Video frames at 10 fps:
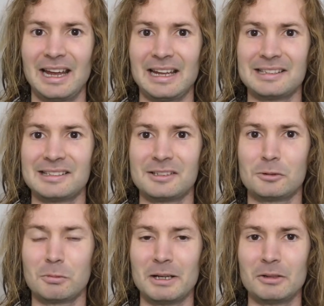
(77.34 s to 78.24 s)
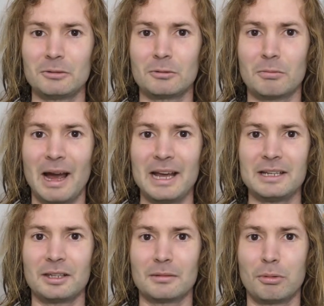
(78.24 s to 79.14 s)
it's dwindled
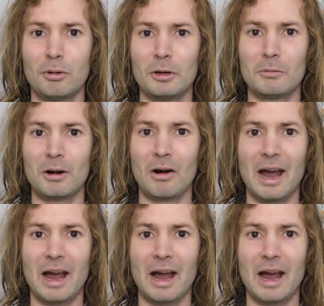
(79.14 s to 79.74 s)
away to the point where